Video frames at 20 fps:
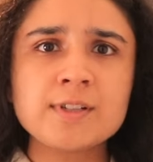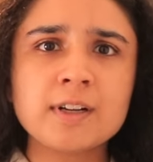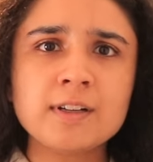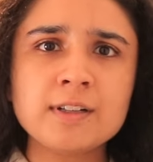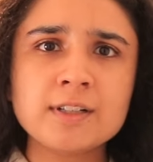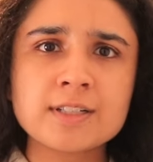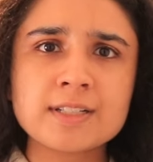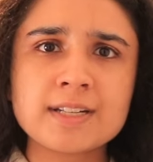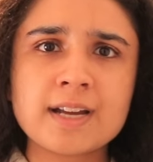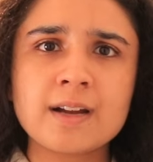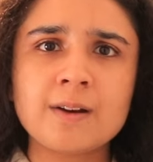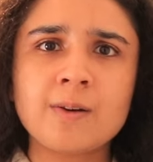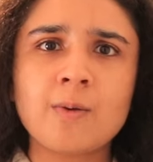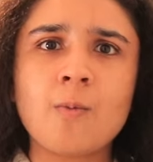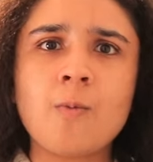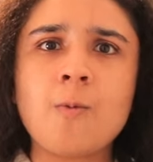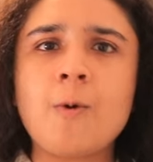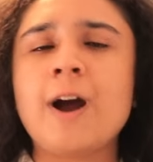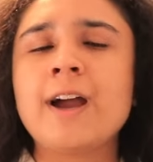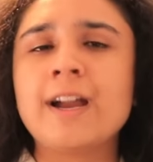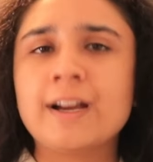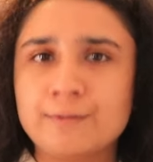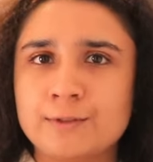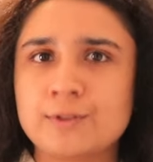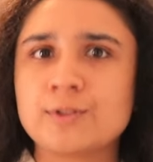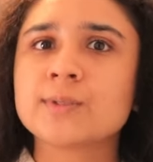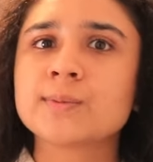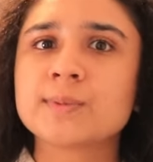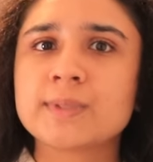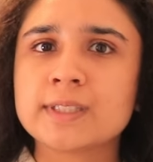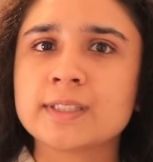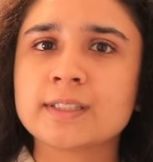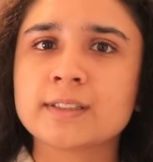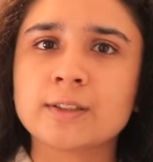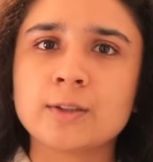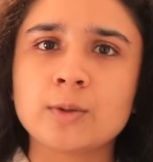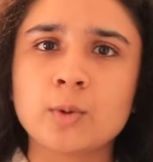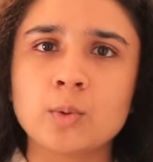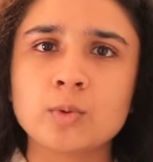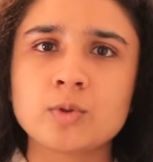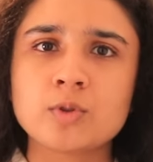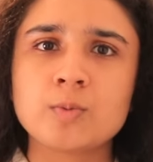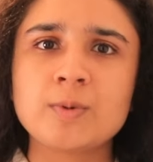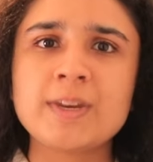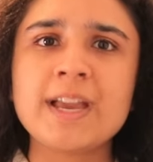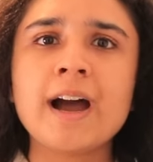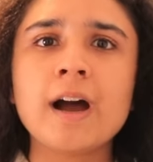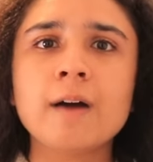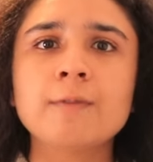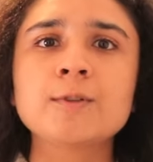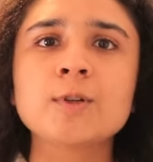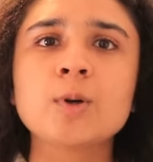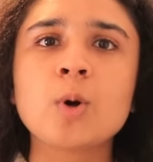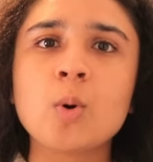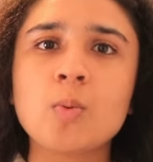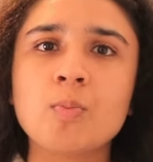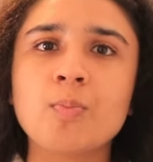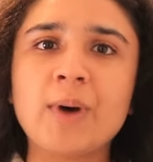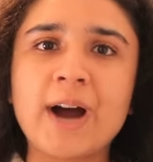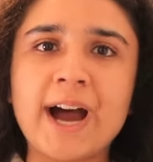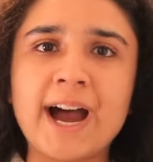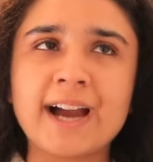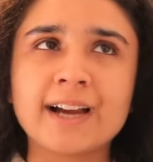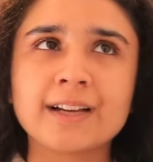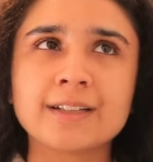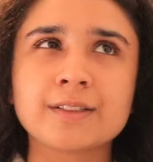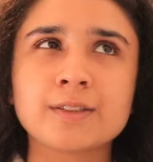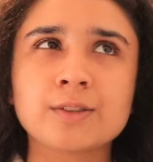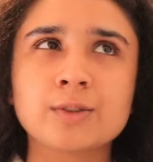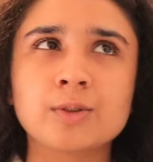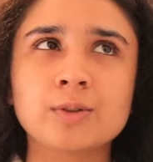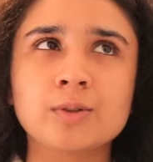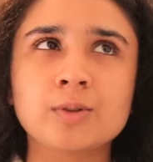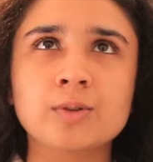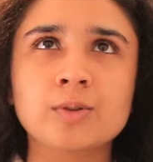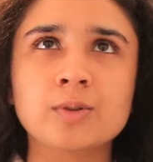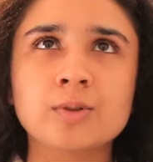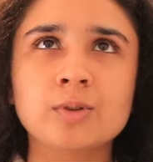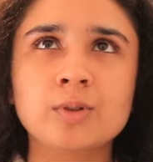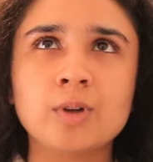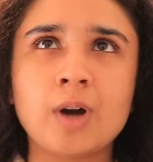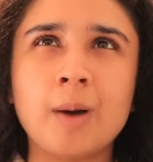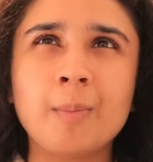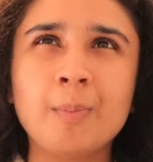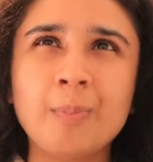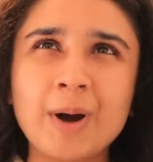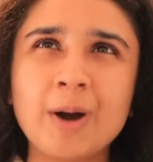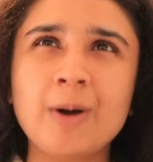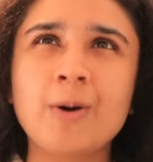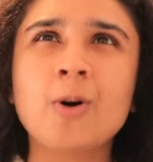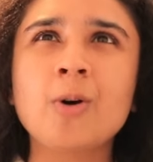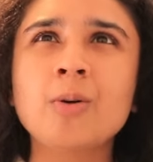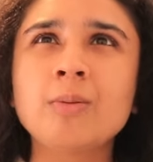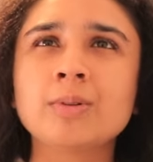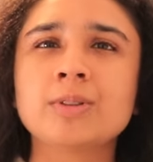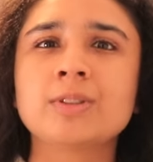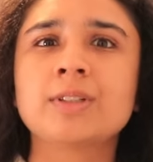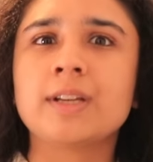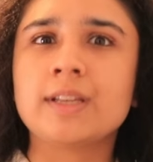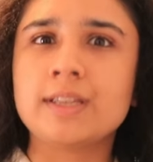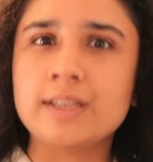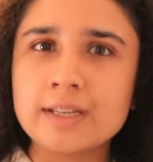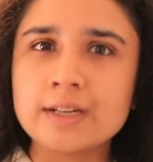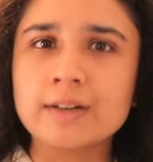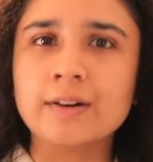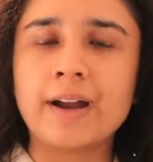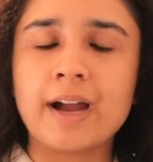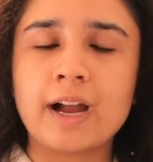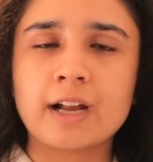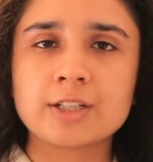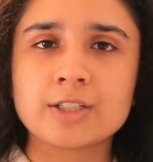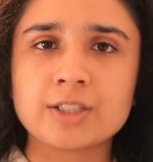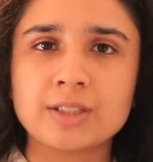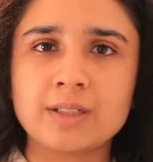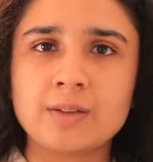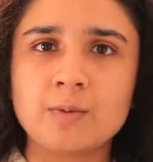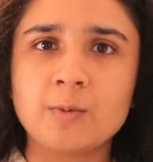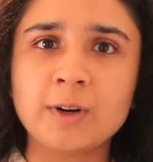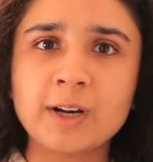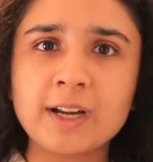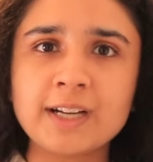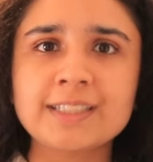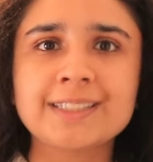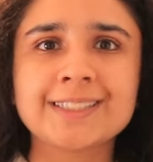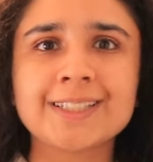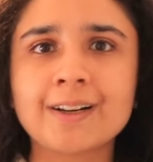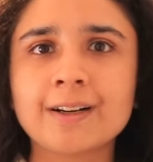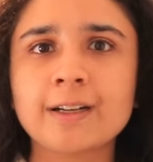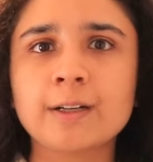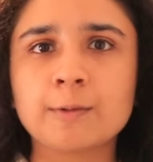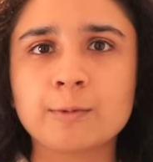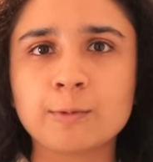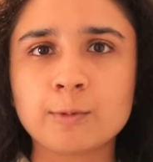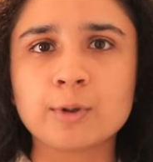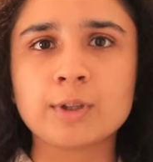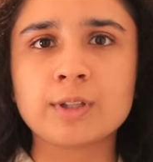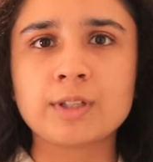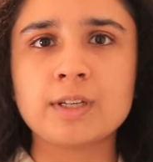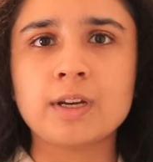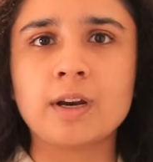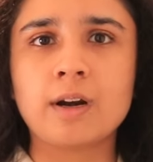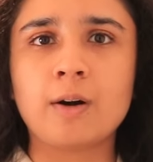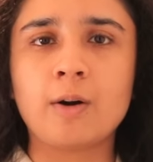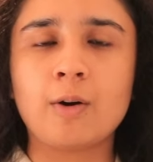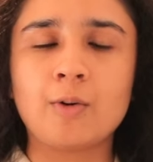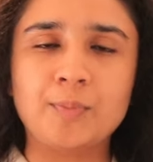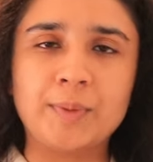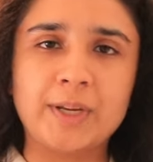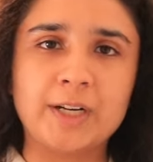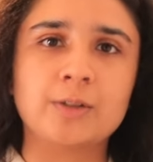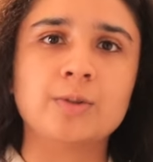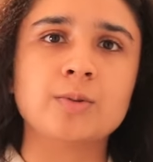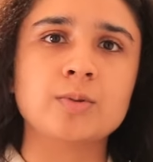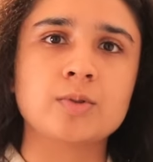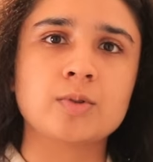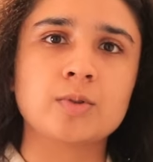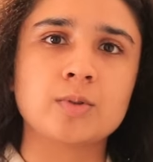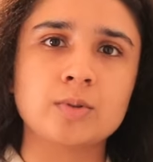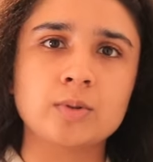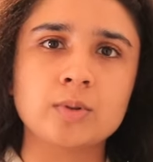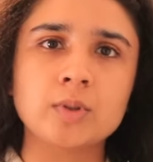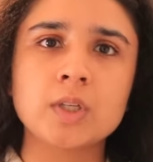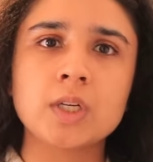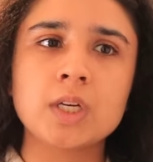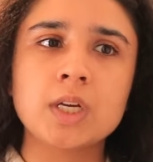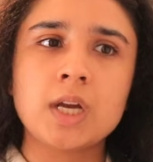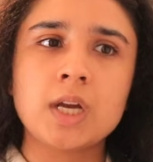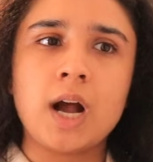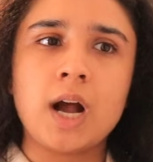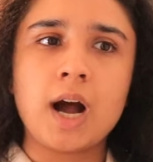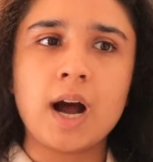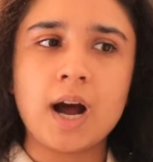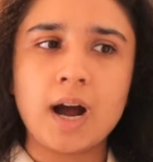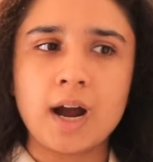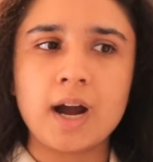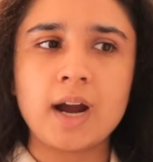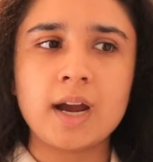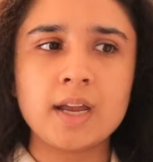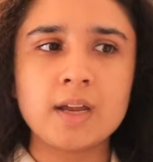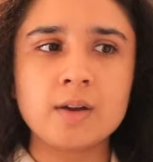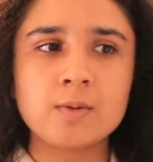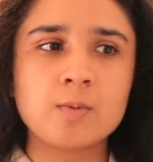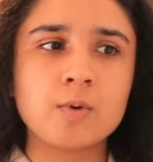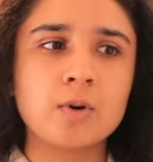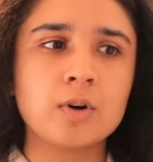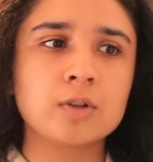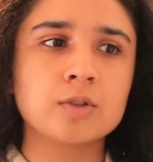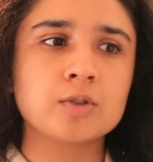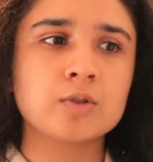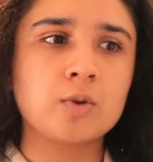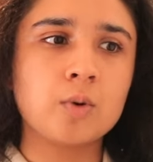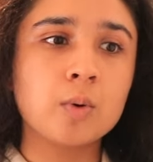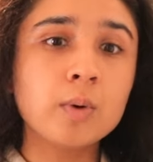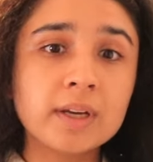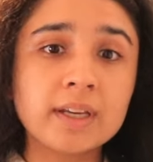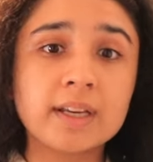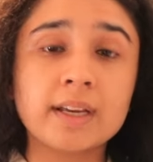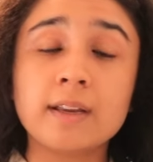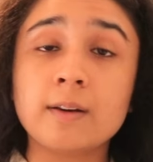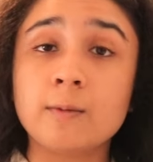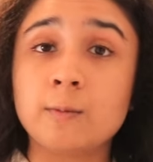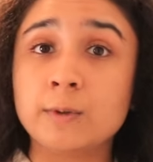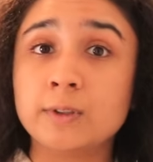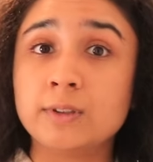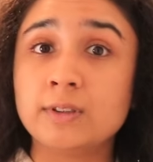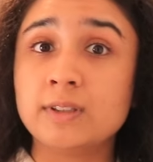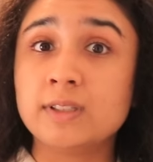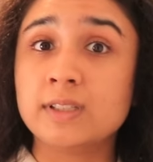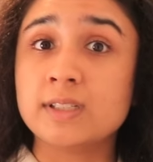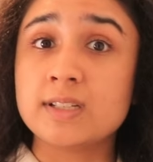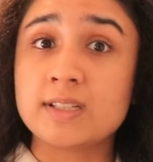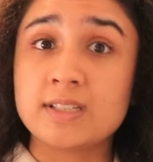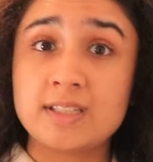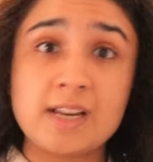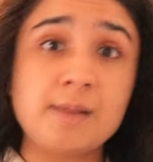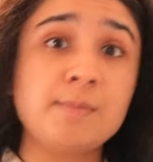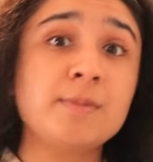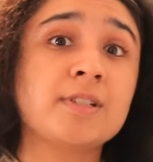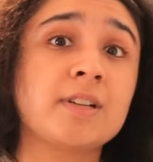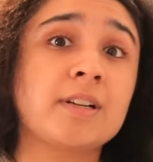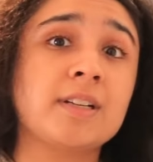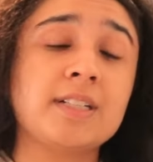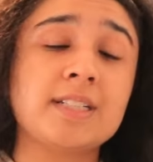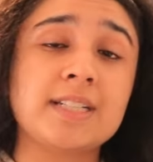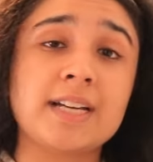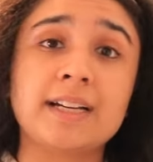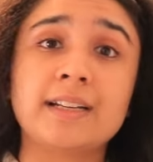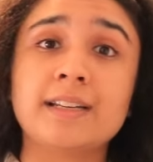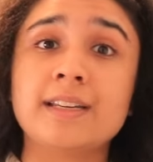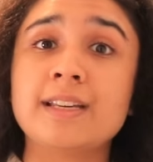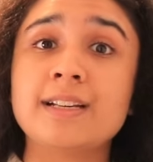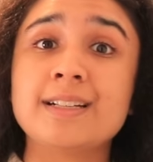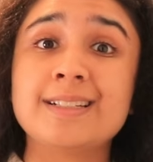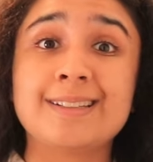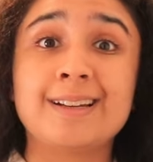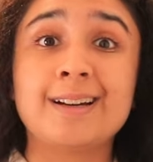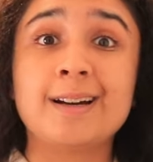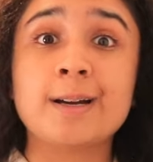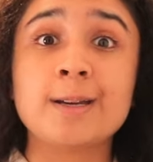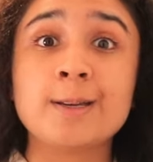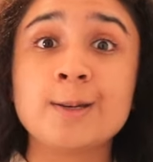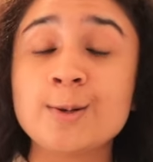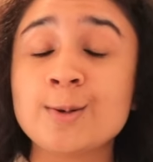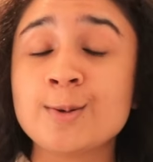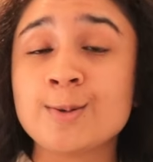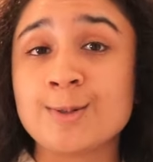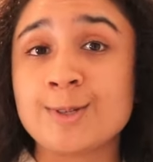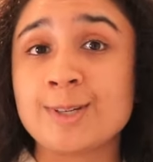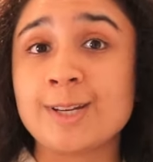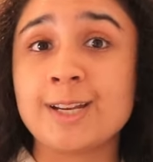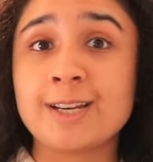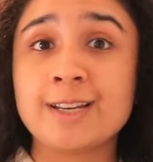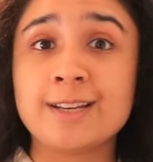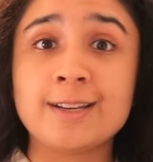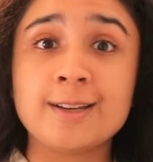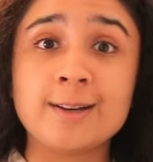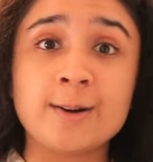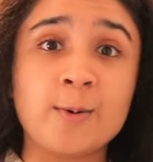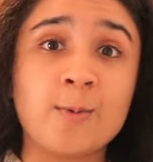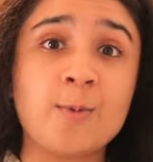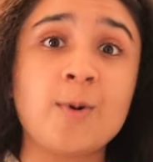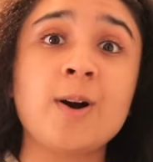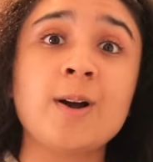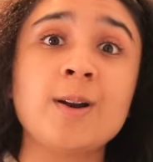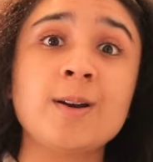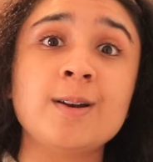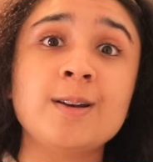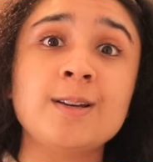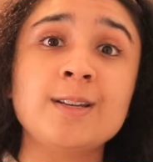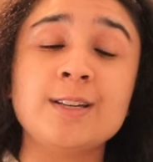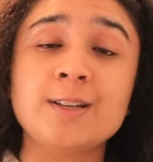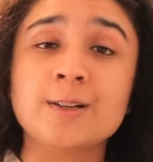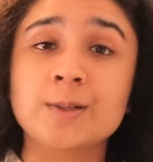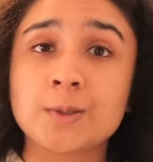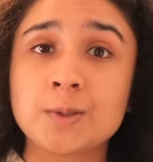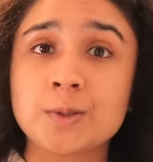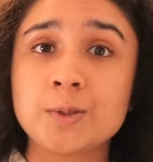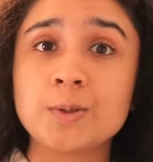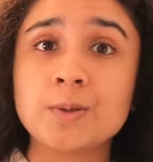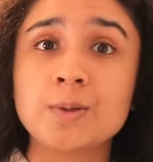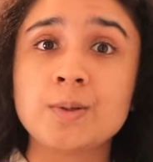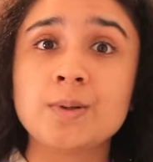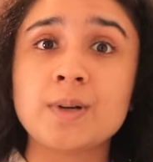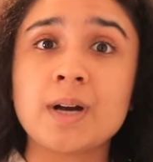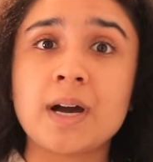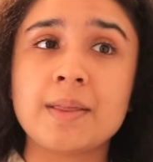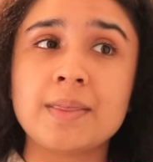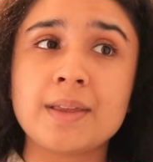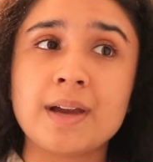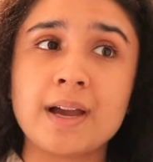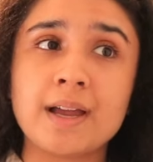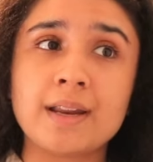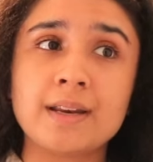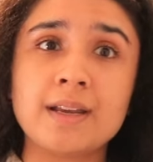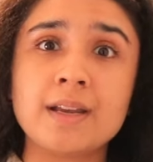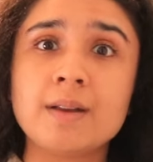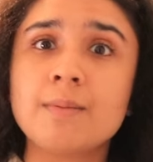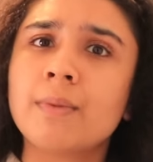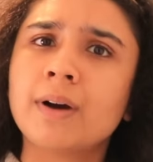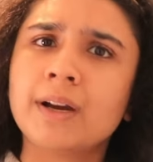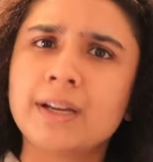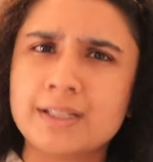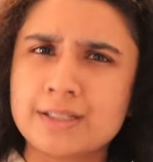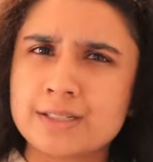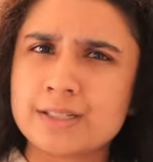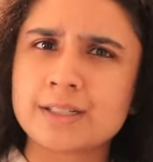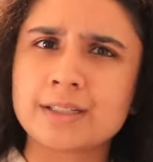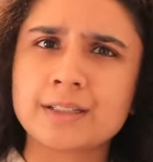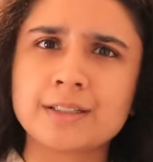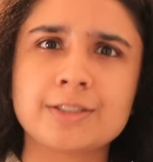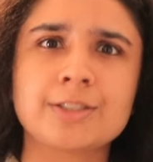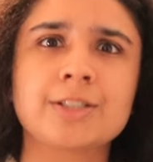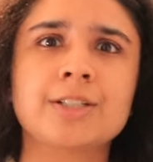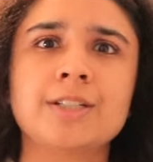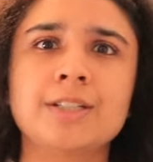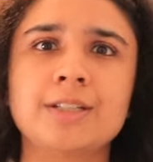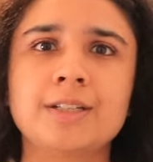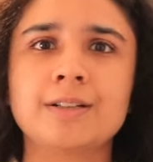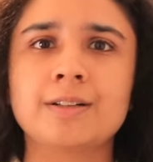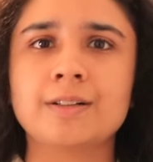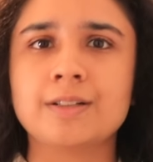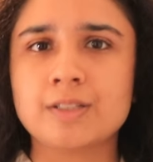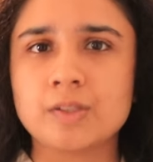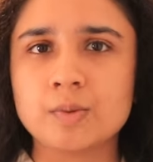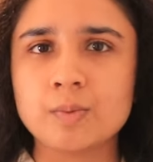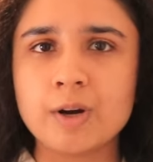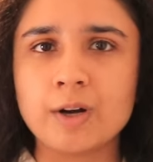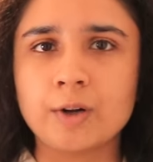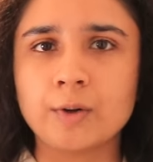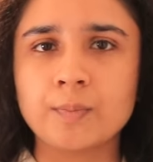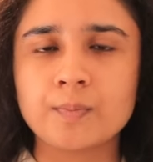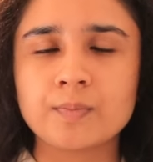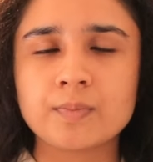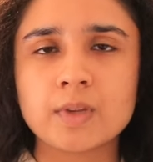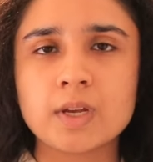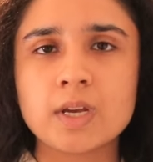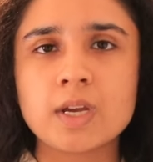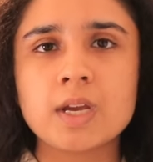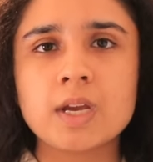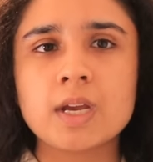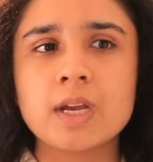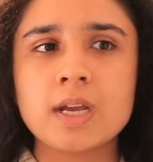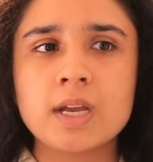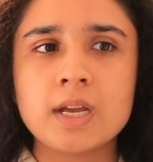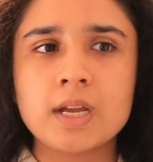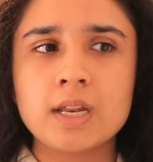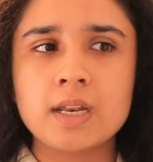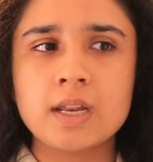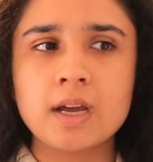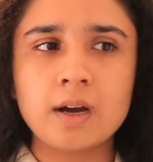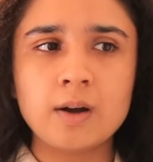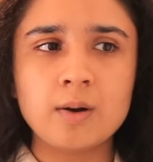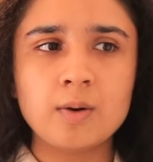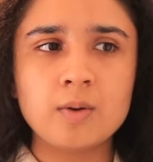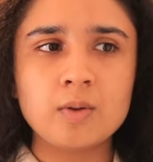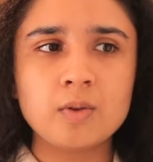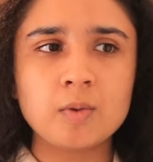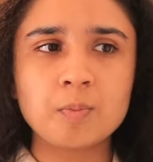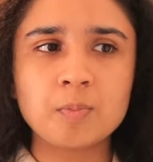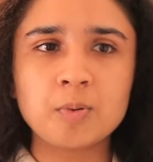to understand why I've stopped taking the notes, we have to go back to about almost a year actually. When I started fourth year of medical school, I was going in with the same study techniques that I used in year one, year two, and then in my intercalation year as well. Now, the